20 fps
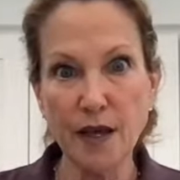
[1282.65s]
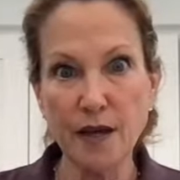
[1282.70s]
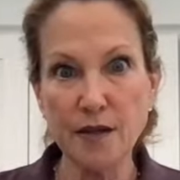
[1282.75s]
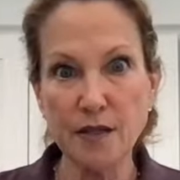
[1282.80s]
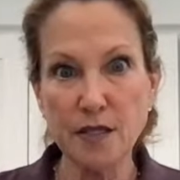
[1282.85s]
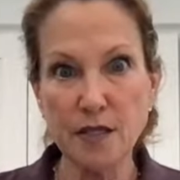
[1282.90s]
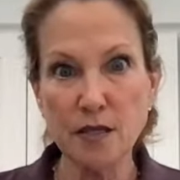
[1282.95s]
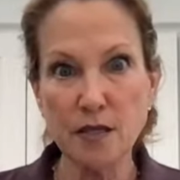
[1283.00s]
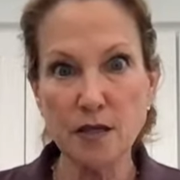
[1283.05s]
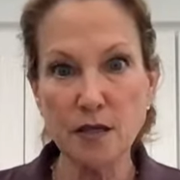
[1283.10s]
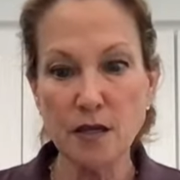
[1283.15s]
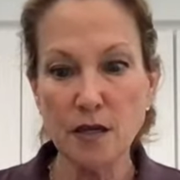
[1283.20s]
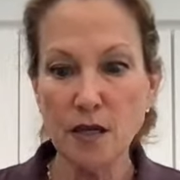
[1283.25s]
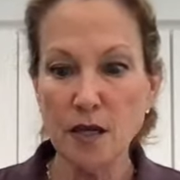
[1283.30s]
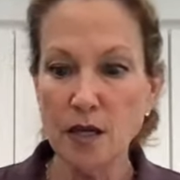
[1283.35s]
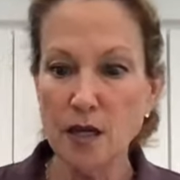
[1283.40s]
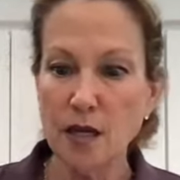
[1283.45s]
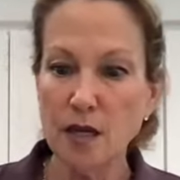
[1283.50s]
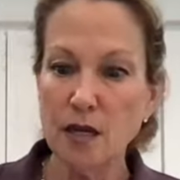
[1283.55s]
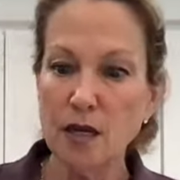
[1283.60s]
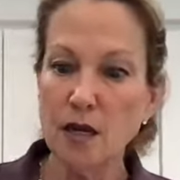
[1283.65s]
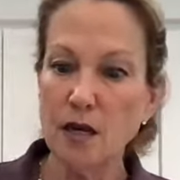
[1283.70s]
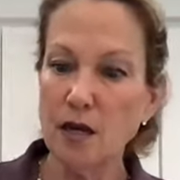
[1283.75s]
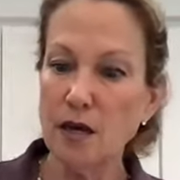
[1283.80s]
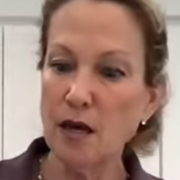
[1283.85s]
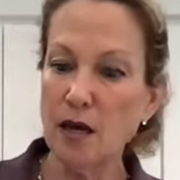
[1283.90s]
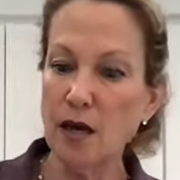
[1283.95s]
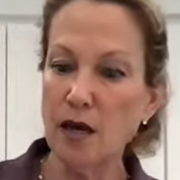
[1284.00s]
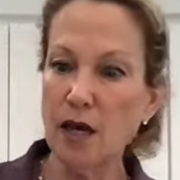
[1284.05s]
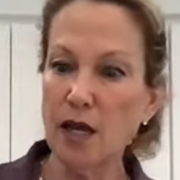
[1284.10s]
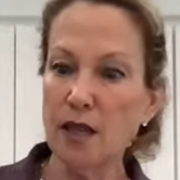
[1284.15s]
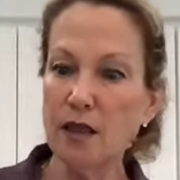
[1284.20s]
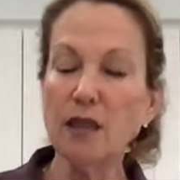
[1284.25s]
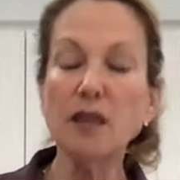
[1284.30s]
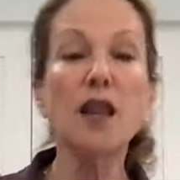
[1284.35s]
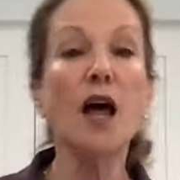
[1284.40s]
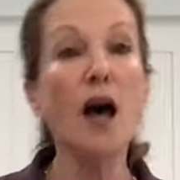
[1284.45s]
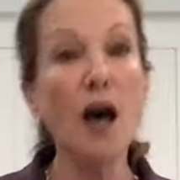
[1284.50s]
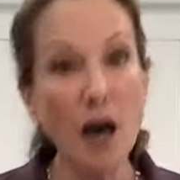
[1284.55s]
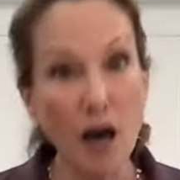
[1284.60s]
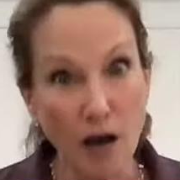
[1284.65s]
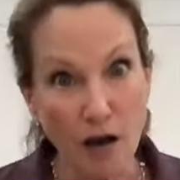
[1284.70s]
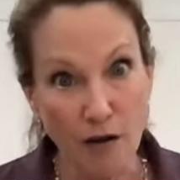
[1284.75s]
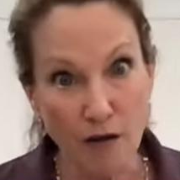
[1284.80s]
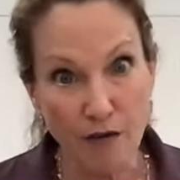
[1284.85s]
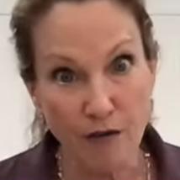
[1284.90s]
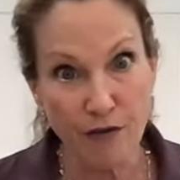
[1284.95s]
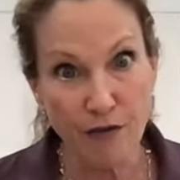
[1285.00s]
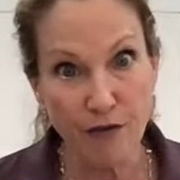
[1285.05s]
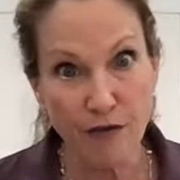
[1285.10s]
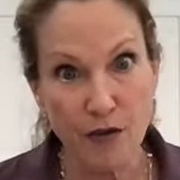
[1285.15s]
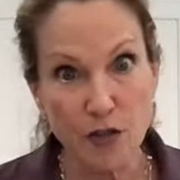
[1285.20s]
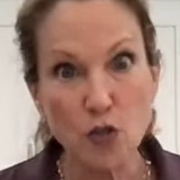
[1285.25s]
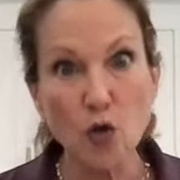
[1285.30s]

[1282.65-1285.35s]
that I love.